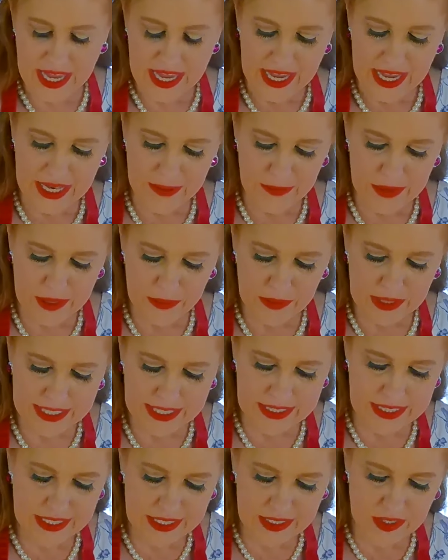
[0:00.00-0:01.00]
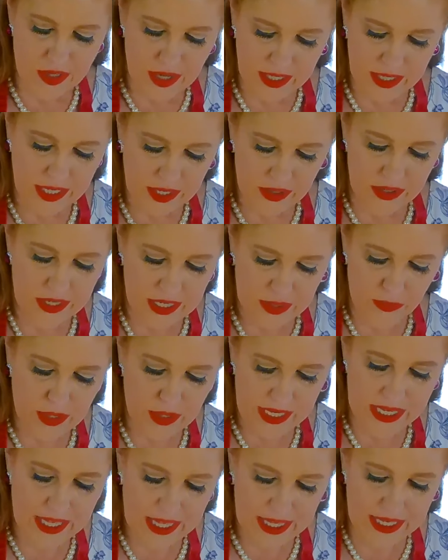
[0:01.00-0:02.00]
And I'm going to place this on here.
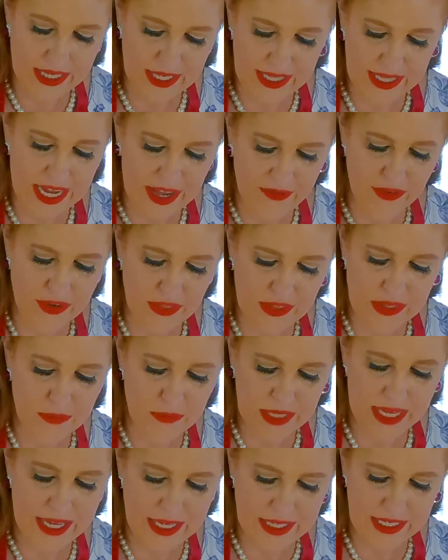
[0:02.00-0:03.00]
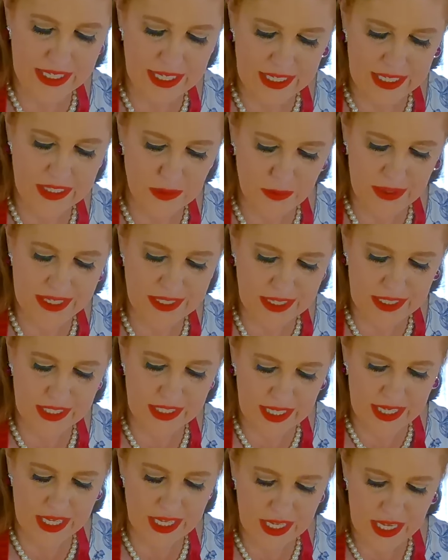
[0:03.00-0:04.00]
And, and the everything blend is
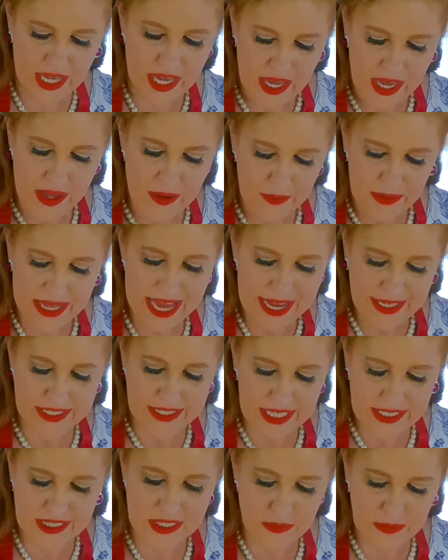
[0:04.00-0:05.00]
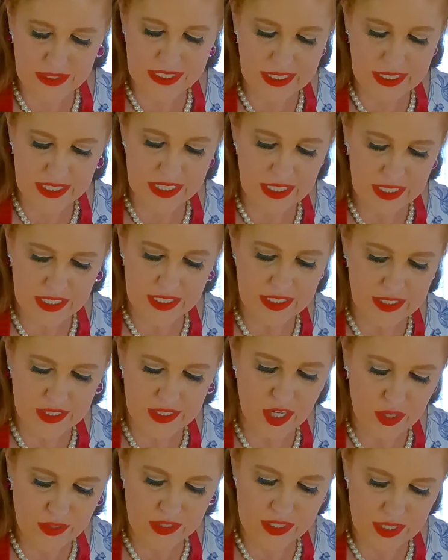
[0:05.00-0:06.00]
basically black sesame seeds,
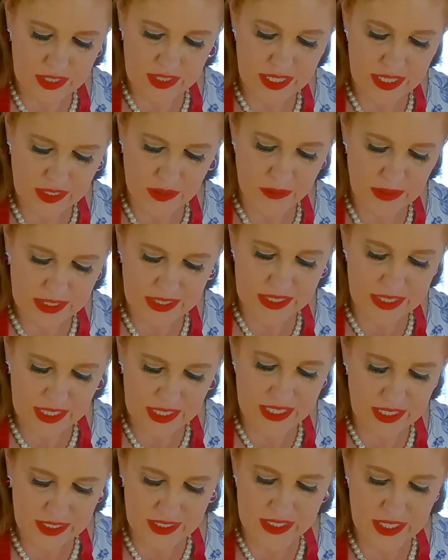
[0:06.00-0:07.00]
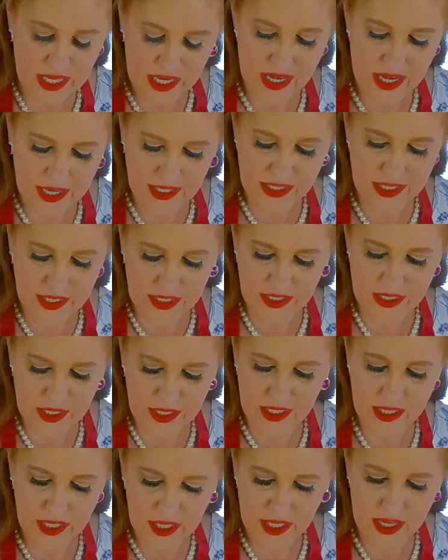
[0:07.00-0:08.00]
toasted sesame seeds, onion,
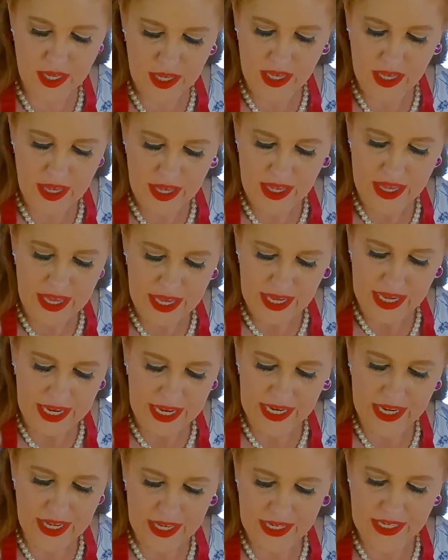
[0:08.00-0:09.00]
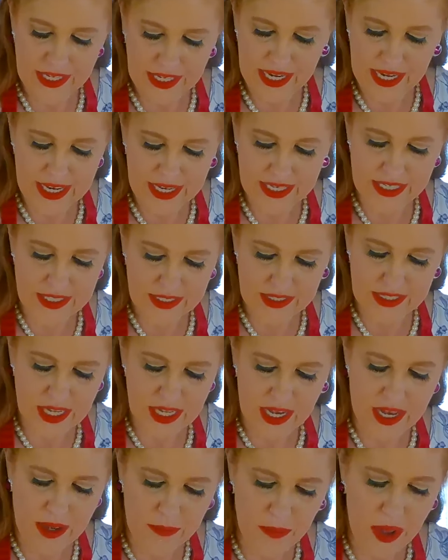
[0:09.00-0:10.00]
and it has
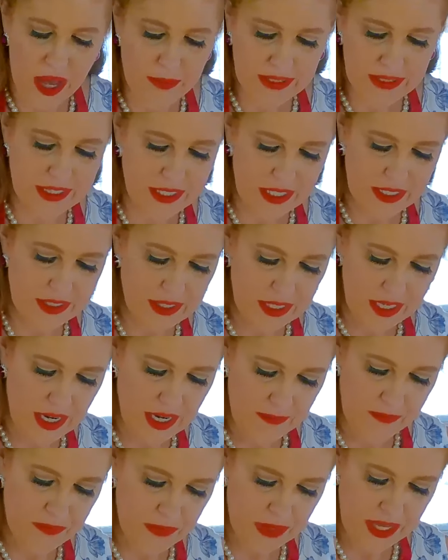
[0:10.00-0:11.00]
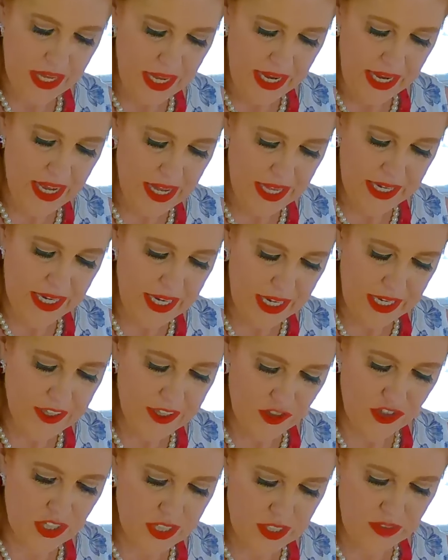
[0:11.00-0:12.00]
uh, poppy seeds in it. And it
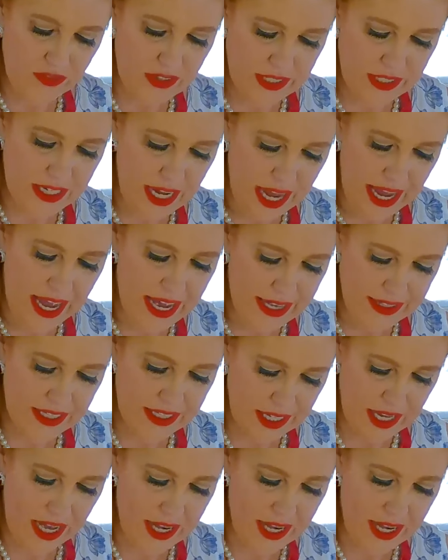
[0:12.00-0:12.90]
is just fantastic.